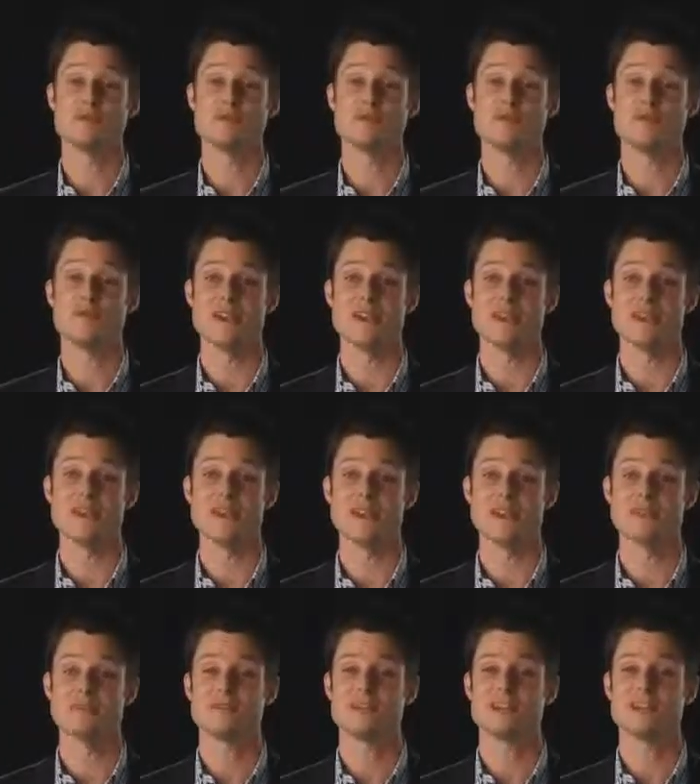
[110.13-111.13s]
from
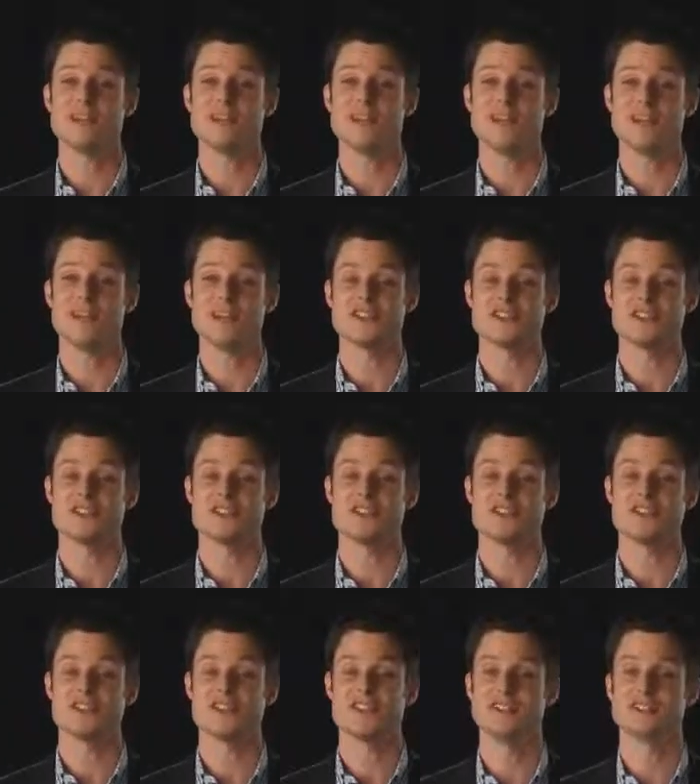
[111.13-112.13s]
mainframe to
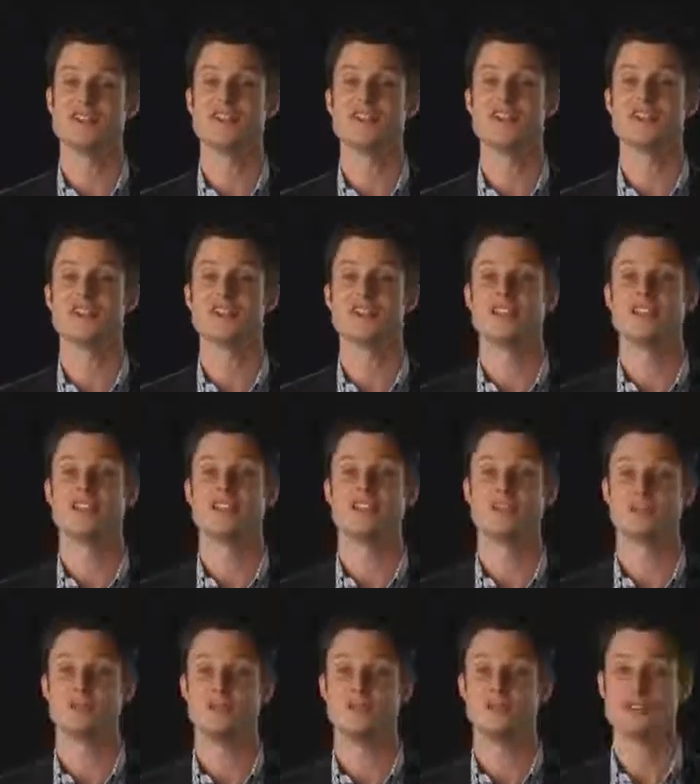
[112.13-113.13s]
client-server to cloud
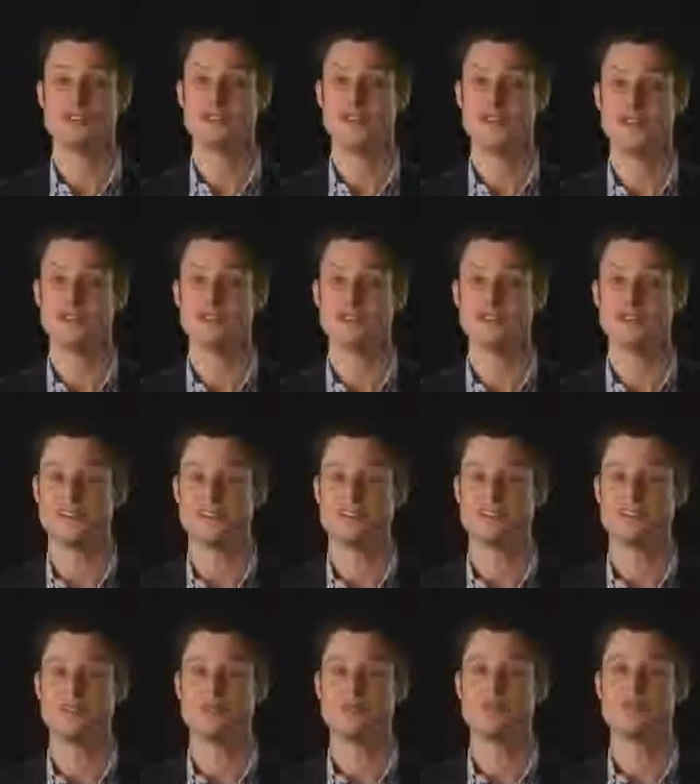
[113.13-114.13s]
computing era,
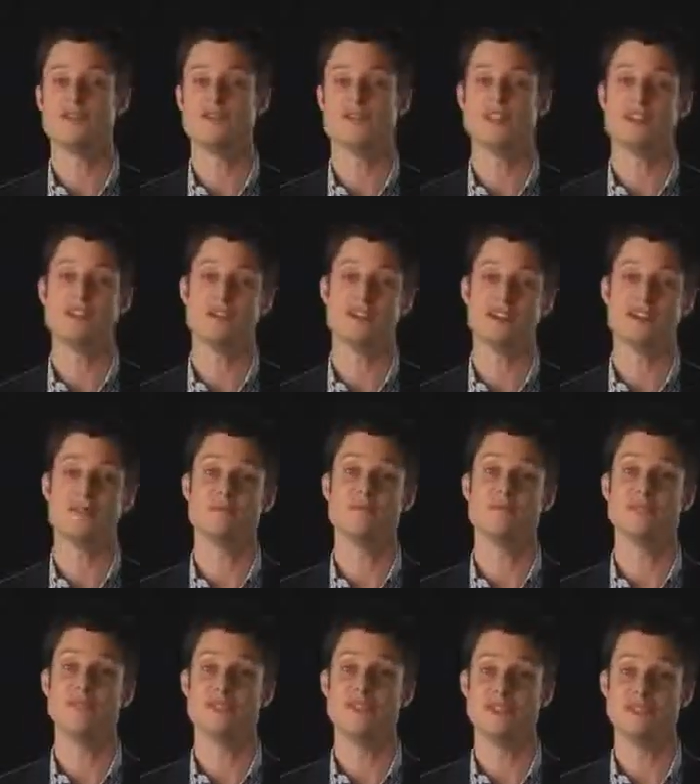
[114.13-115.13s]
we've had to become
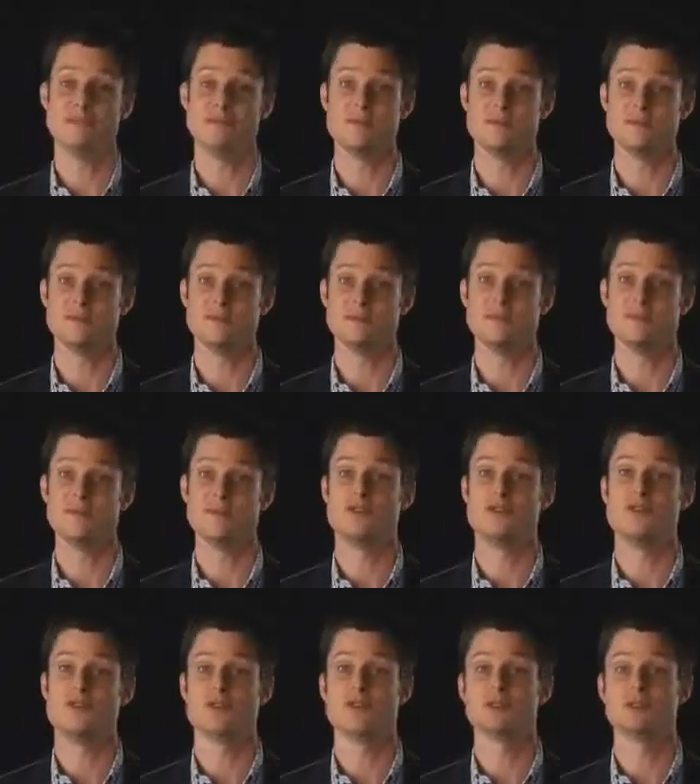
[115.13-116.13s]
more nimble and more
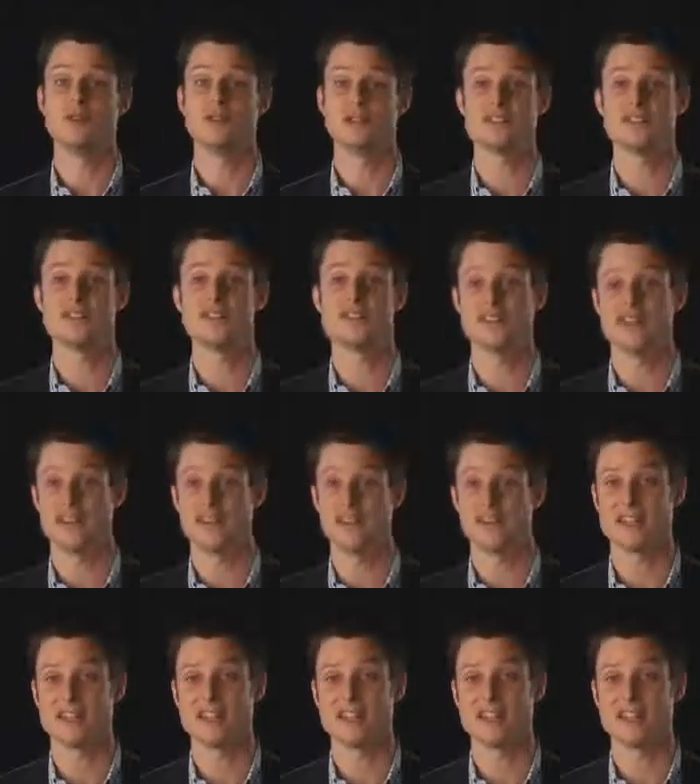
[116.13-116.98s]
responsive to our end